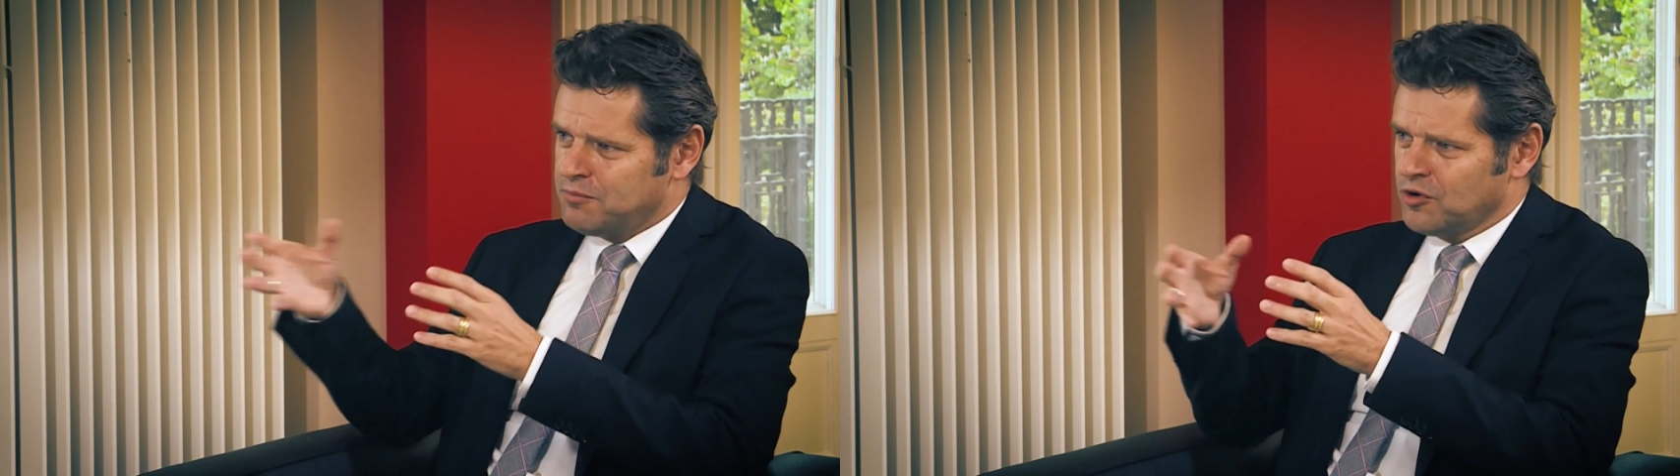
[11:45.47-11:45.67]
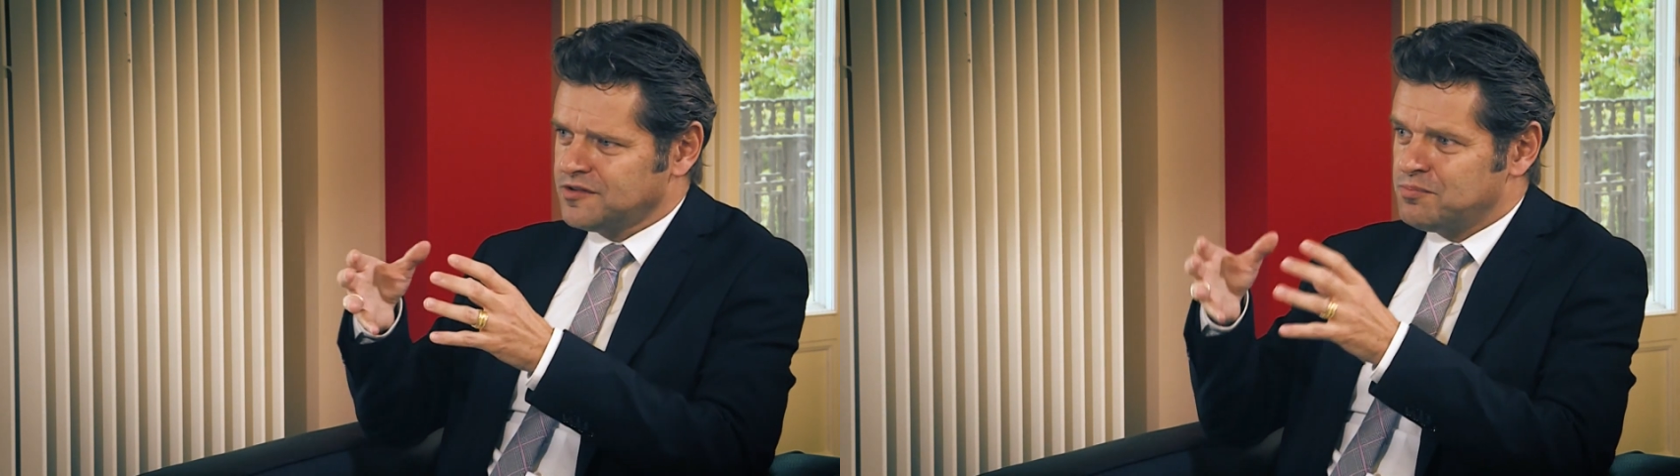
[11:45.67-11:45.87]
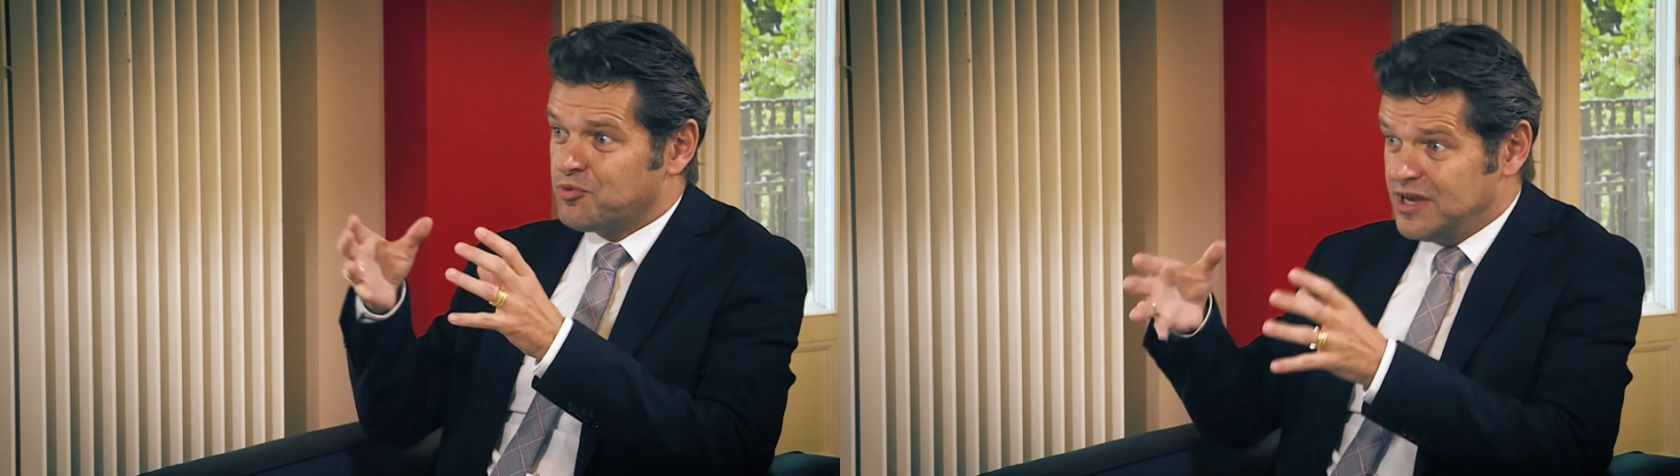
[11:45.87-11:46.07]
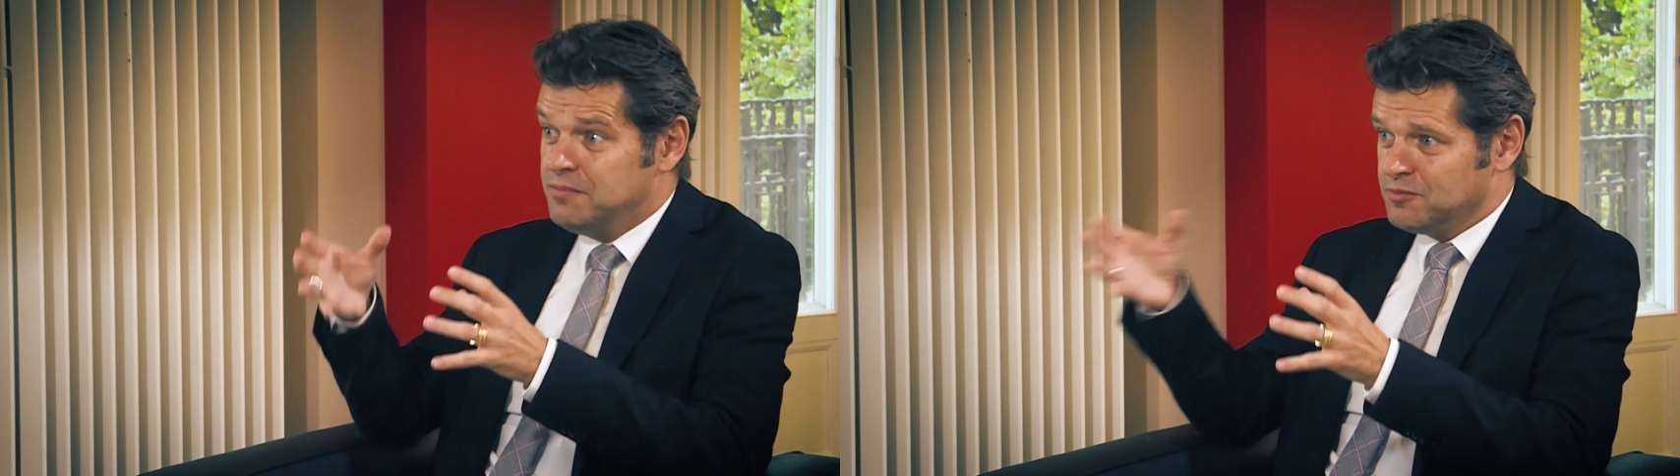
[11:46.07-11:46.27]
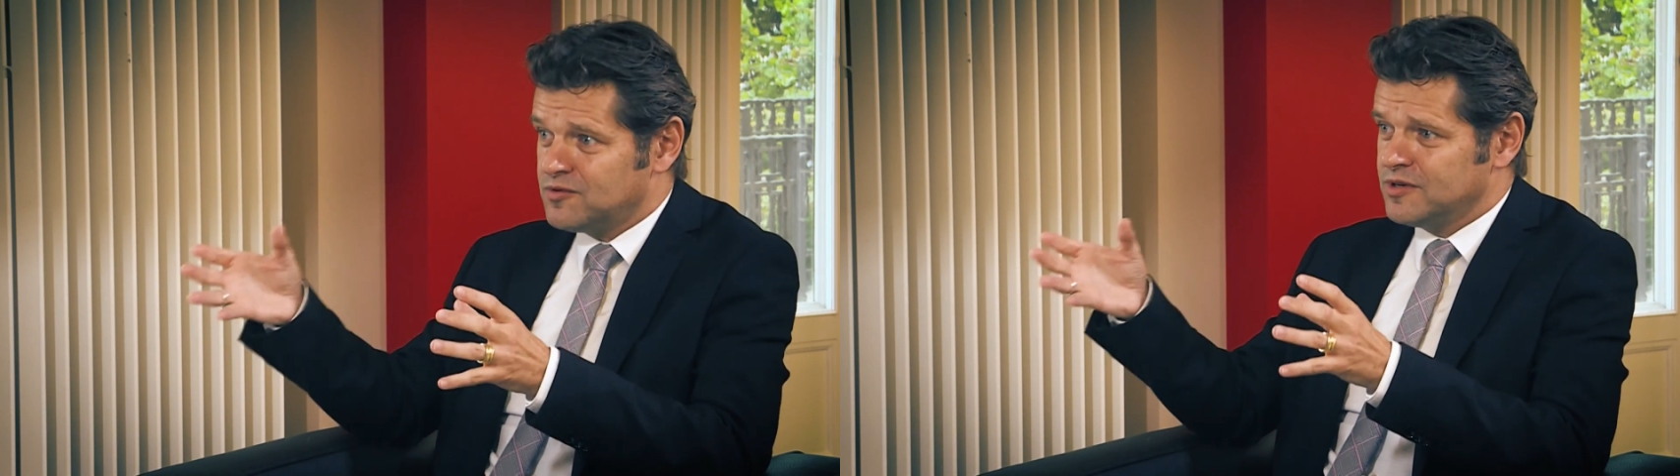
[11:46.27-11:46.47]
more as a
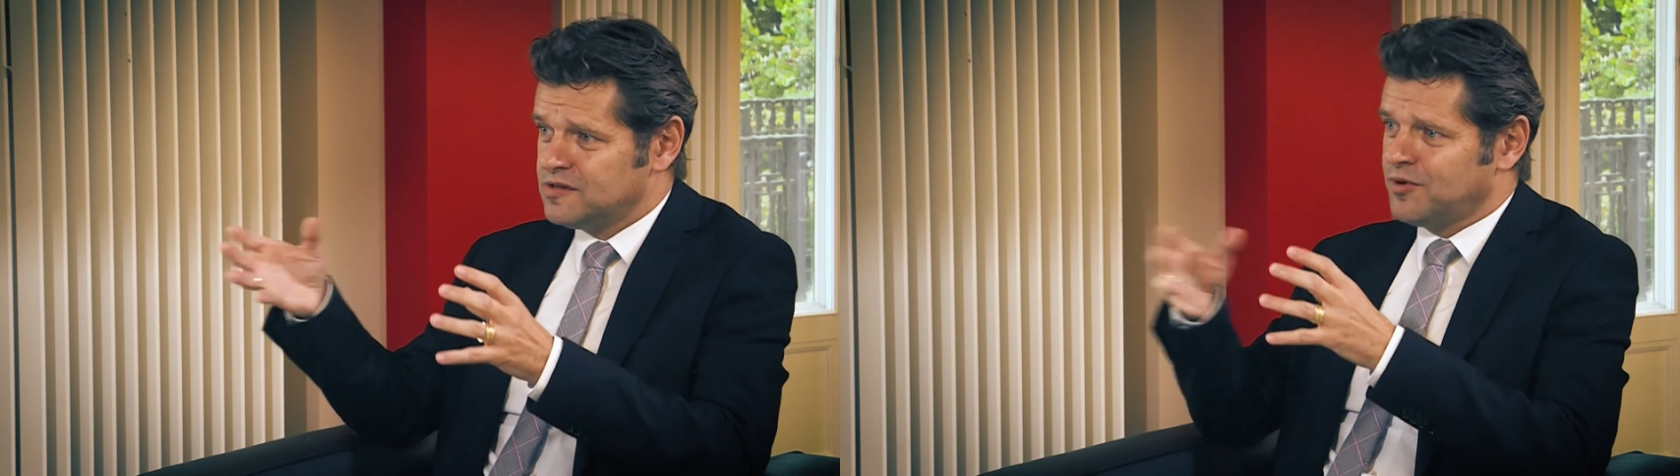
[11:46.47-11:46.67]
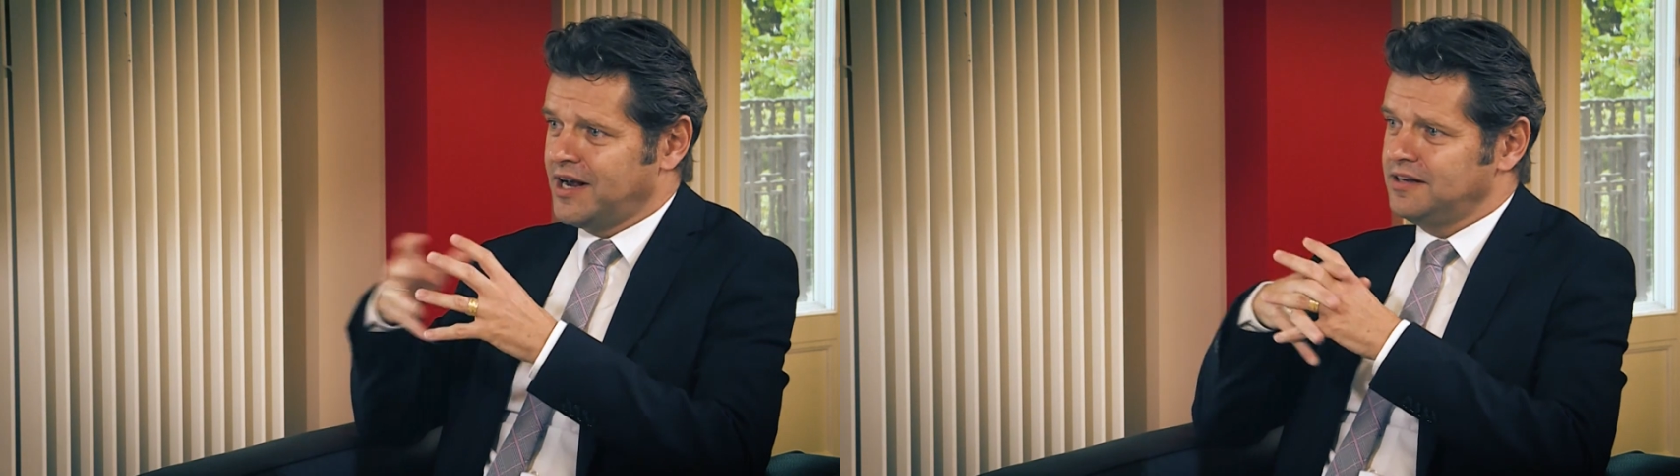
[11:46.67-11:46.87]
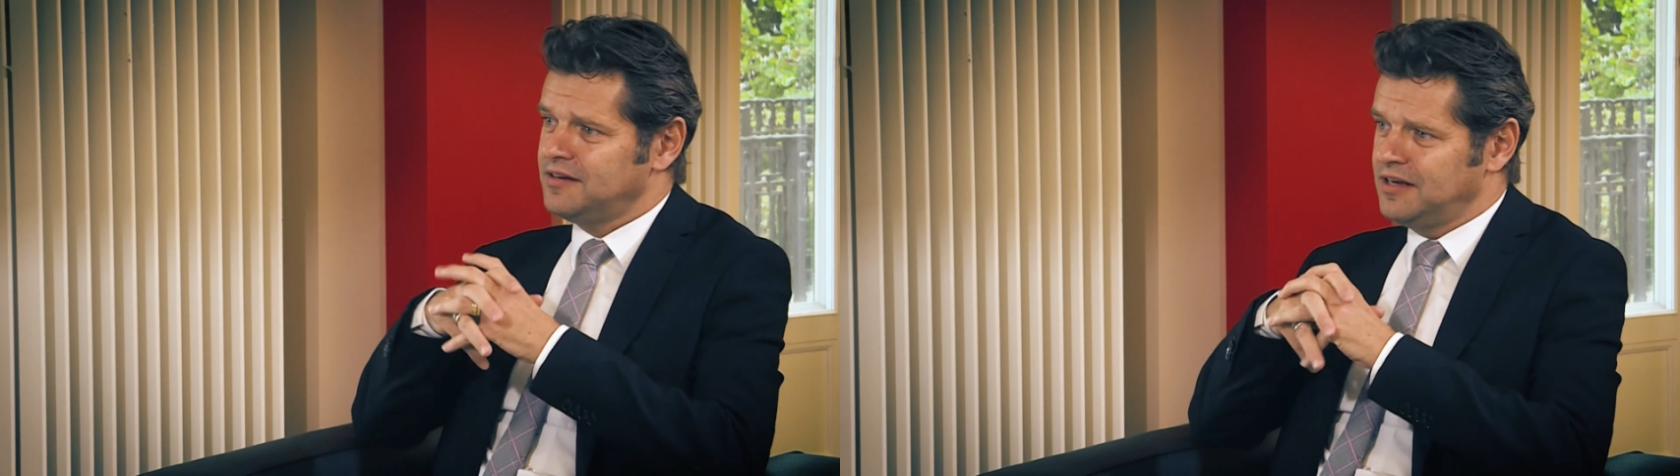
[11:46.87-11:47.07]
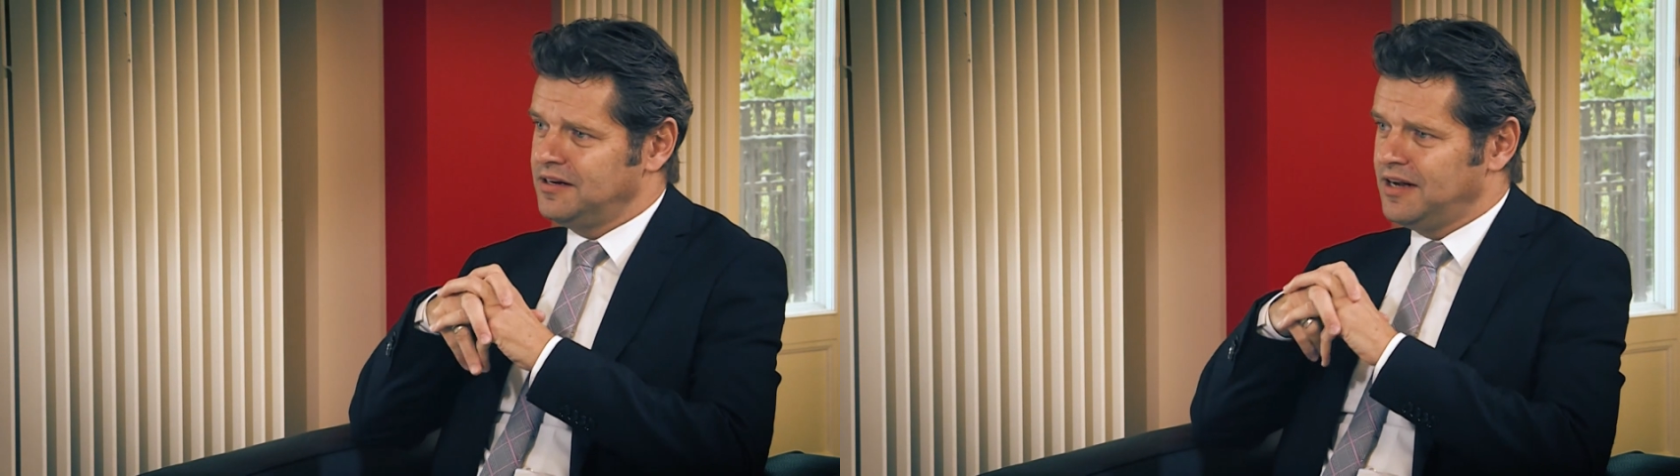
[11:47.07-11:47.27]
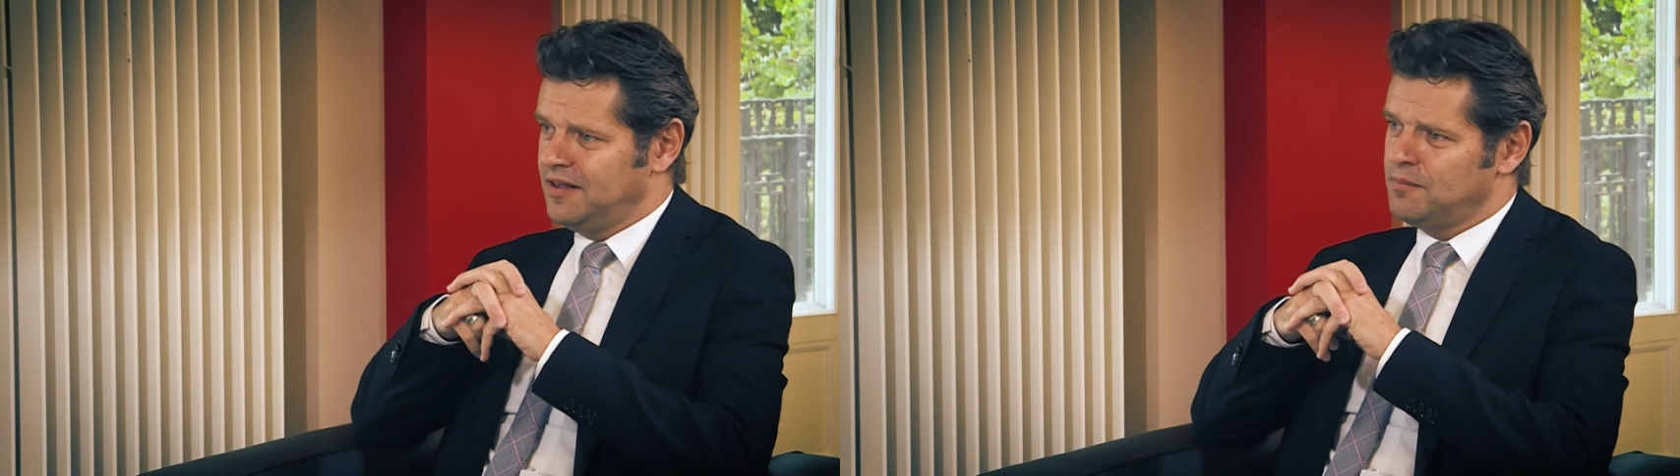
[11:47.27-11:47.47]
premium Swiss brand
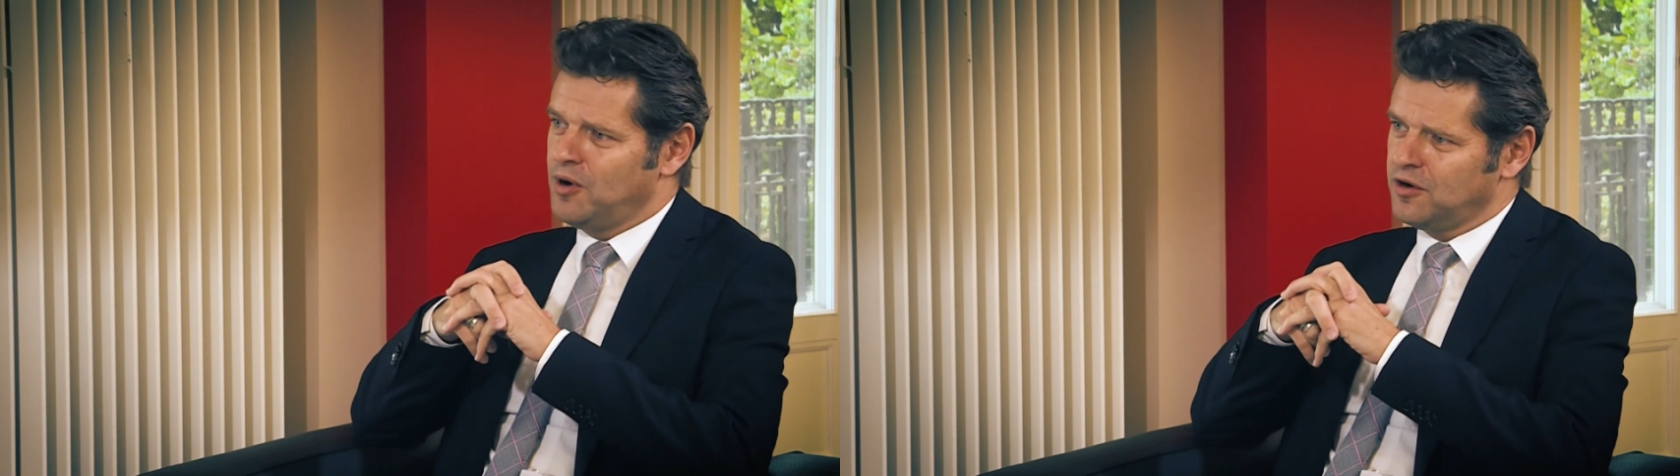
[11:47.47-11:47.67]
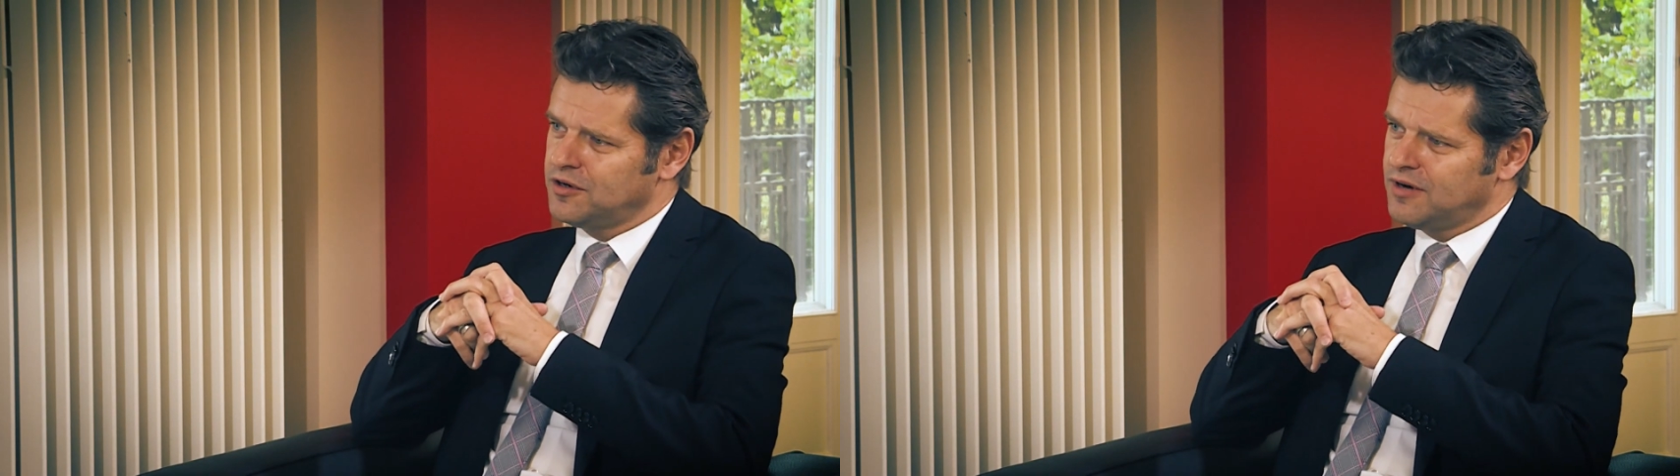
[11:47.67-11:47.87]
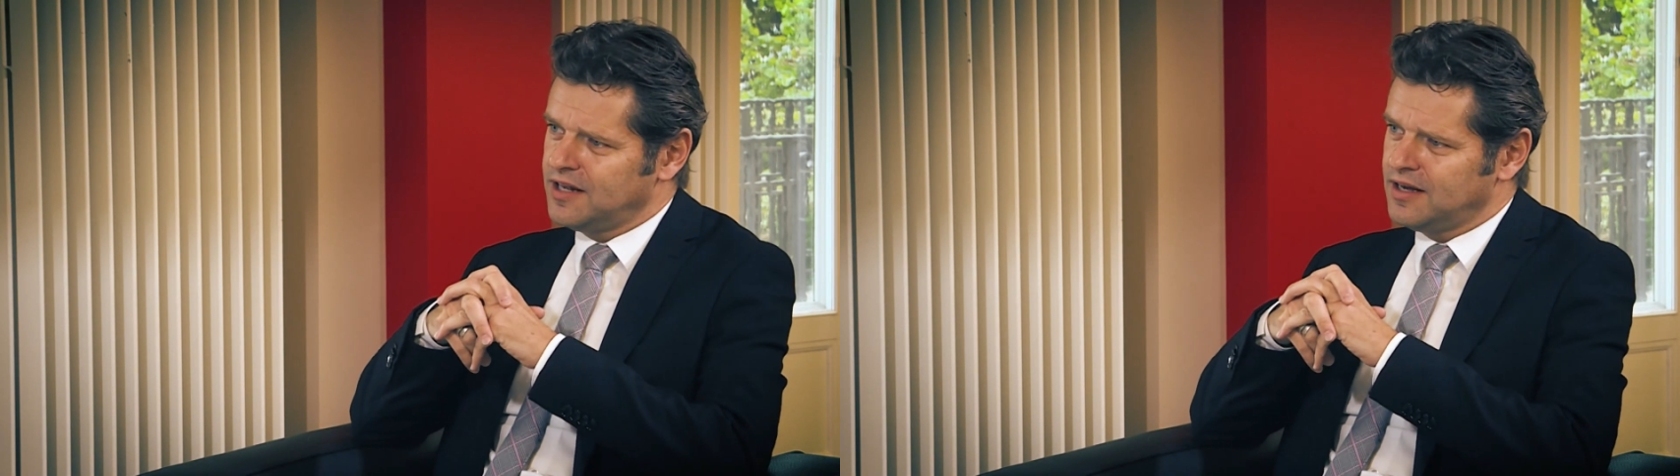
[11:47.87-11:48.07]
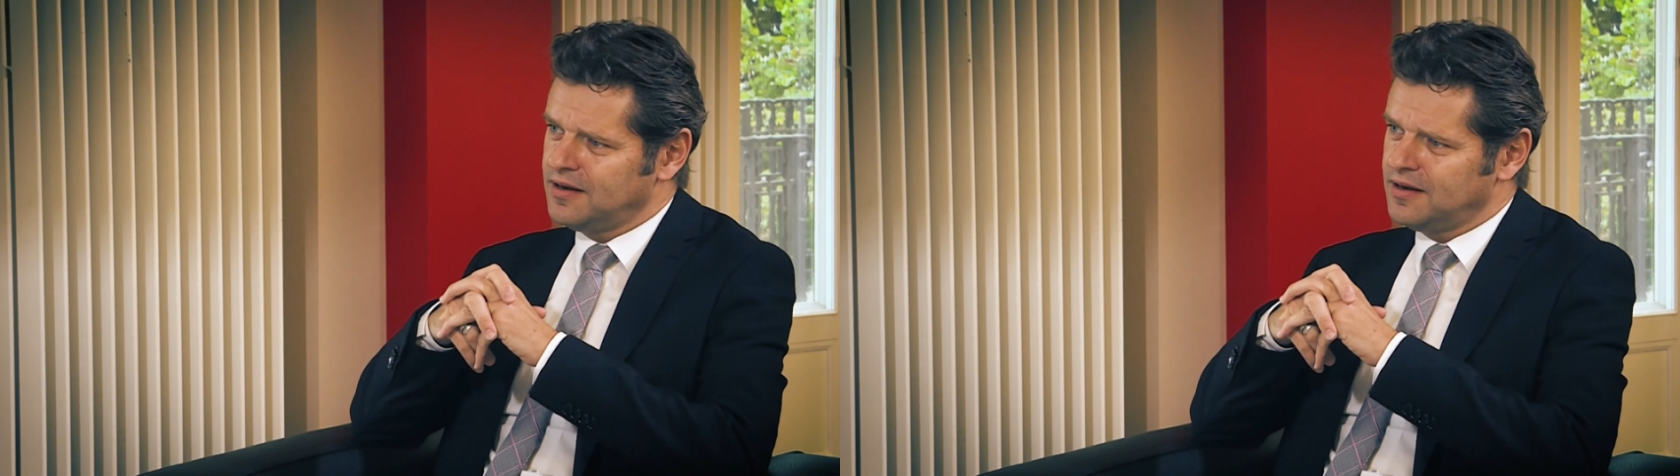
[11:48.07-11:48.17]
in the market right now?